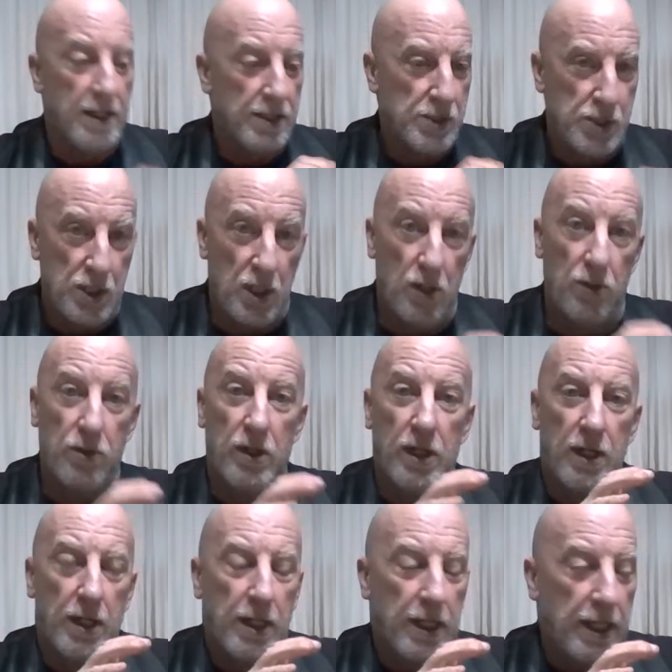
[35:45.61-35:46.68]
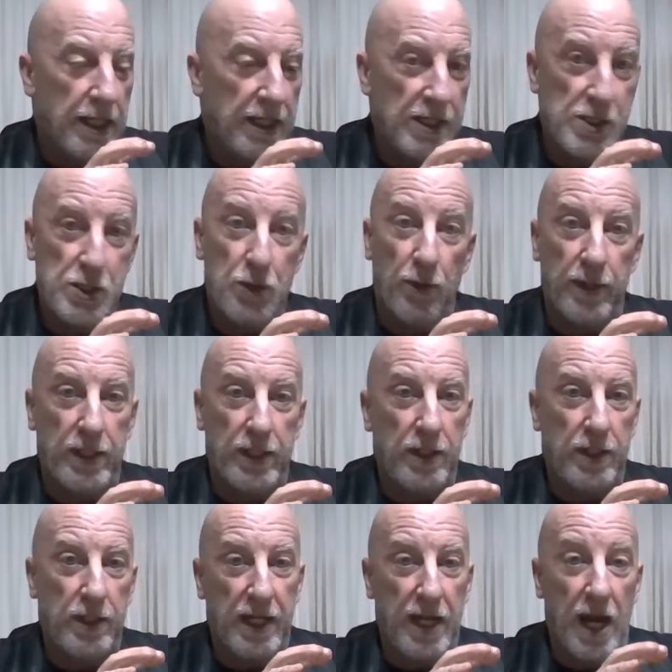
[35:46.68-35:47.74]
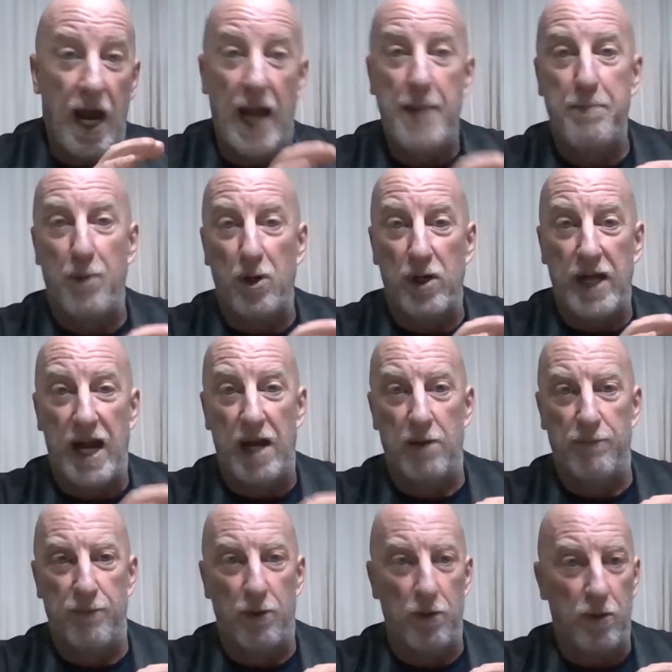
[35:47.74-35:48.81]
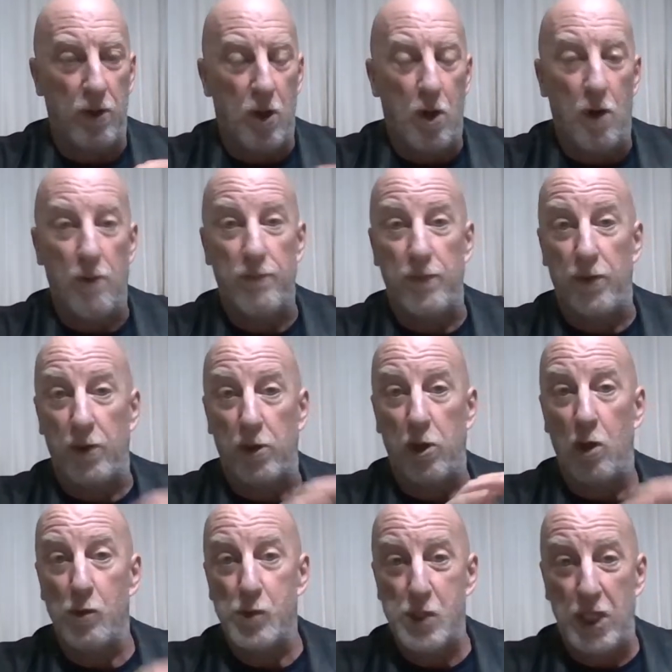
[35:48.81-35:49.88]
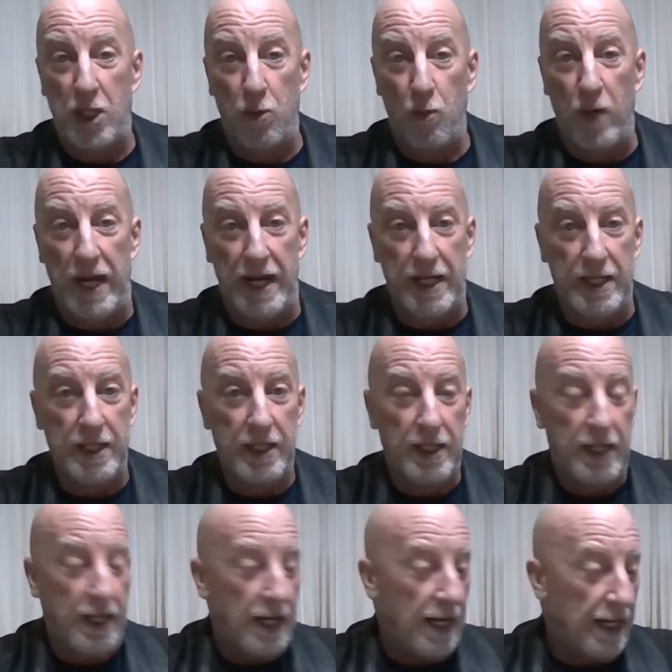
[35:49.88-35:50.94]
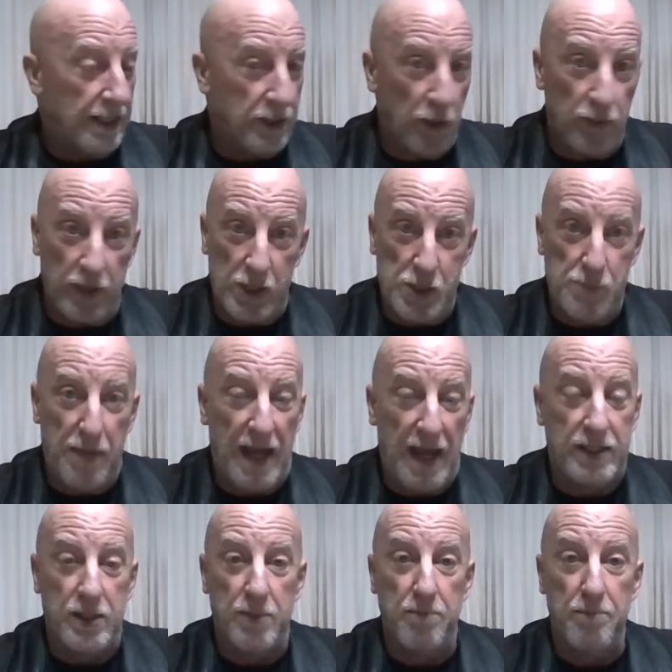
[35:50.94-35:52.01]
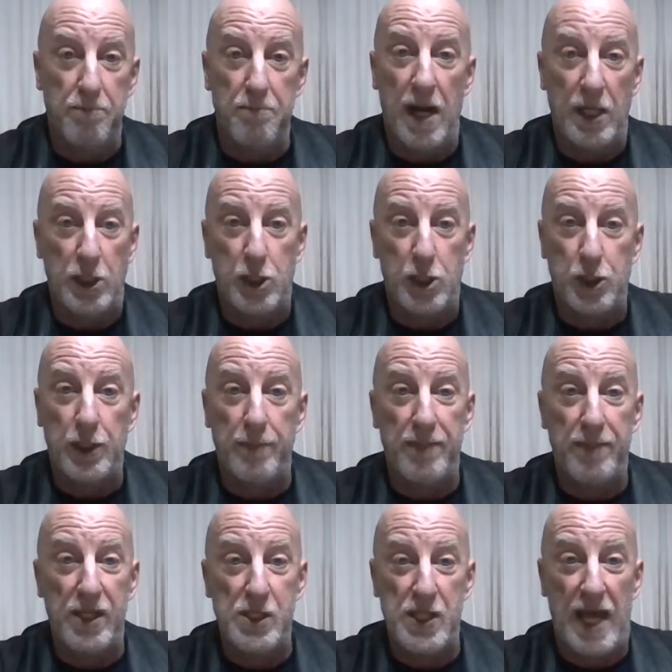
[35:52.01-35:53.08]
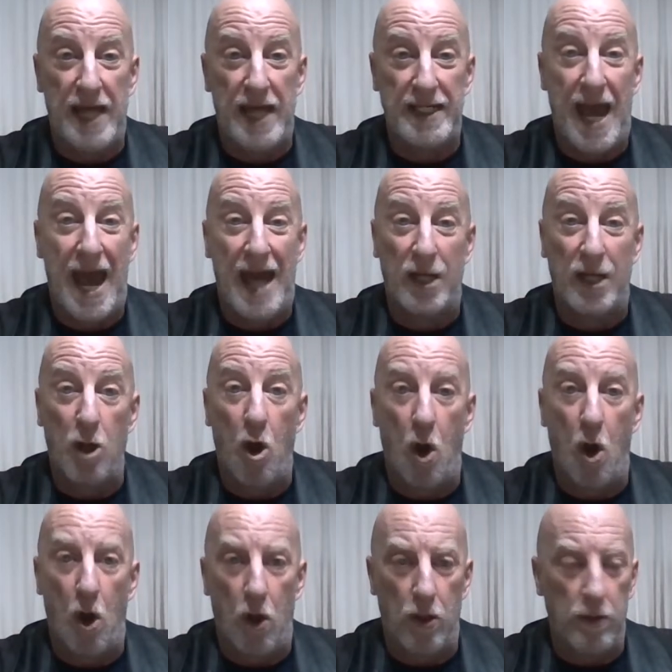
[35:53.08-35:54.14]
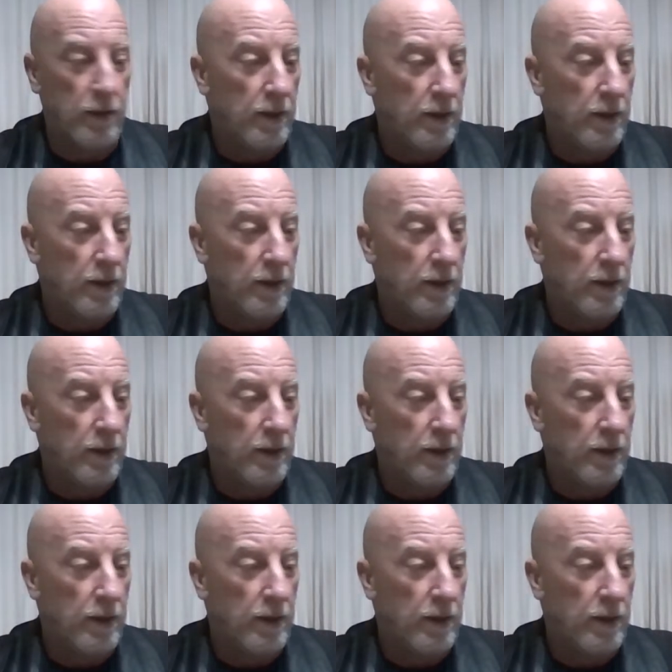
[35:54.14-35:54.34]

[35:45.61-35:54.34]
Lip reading: So he's going to be hyper careful over the closing week. I don't expect much to be said at all